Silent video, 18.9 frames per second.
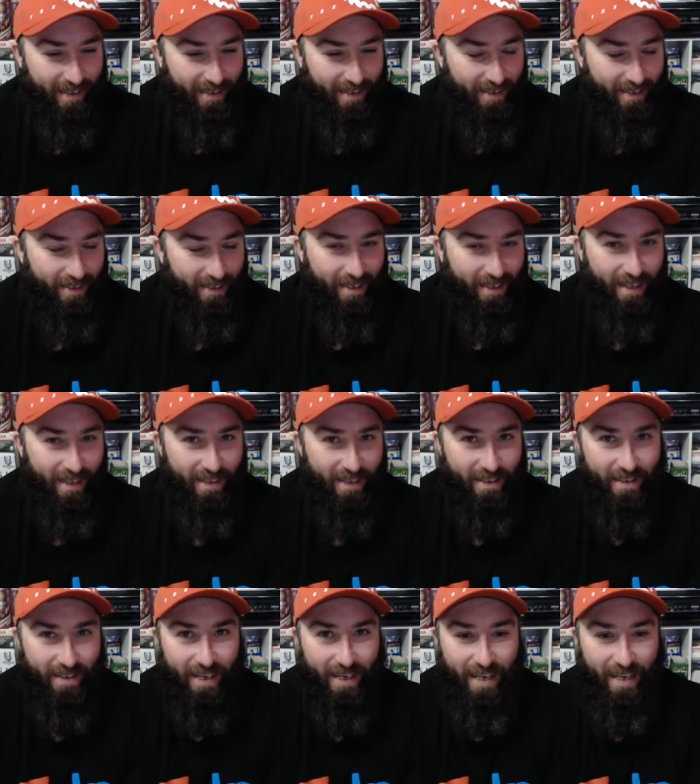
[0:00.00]
Just get
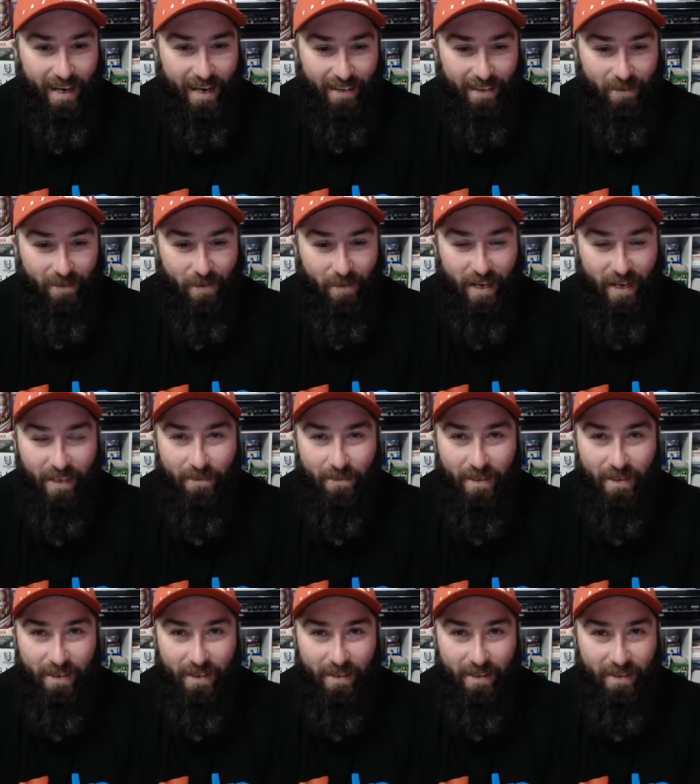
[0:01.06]
get out and about a
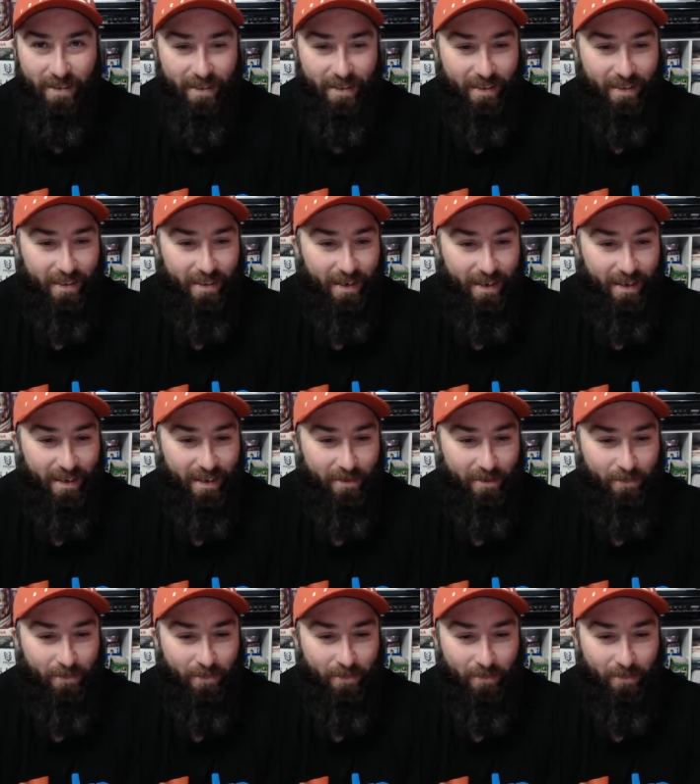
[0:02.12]
bit and um,